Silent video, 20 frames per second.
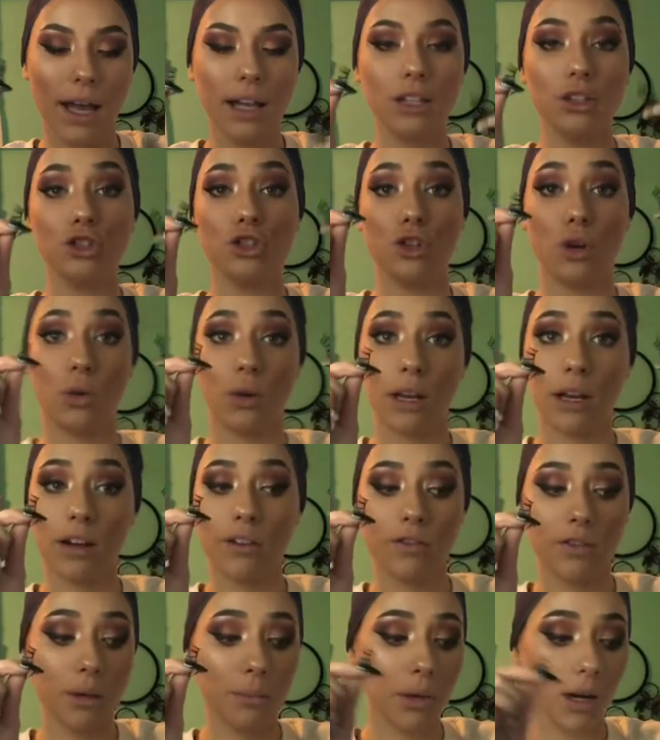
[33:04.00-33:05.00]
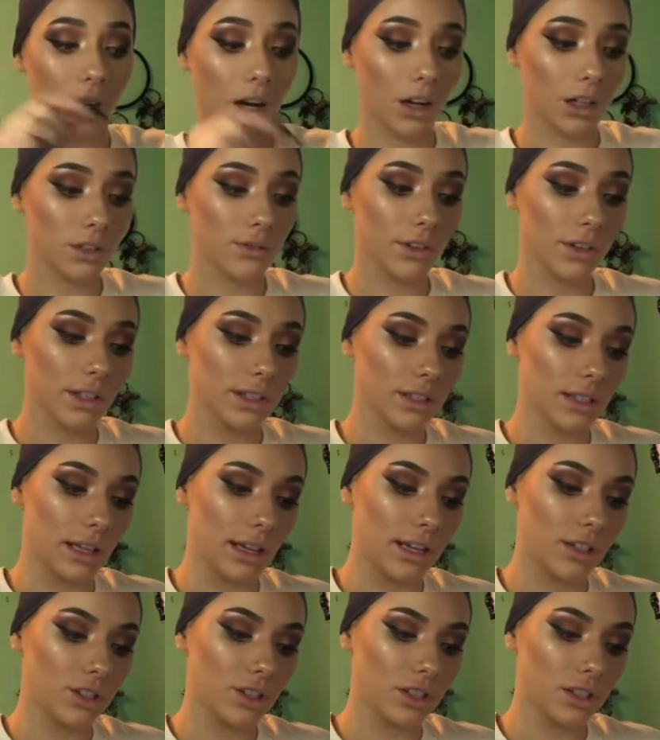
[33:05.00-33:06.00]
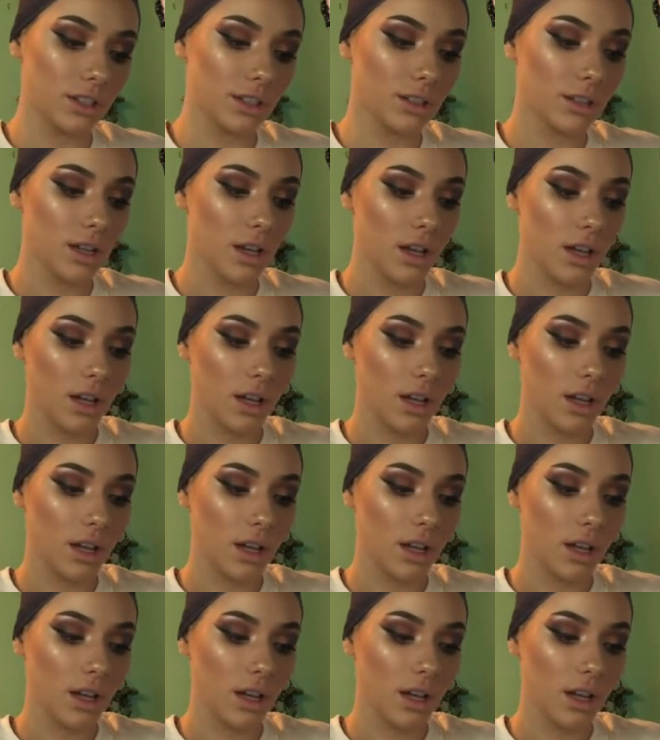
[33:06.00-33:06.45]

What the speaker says: I don't have the box for these lashes.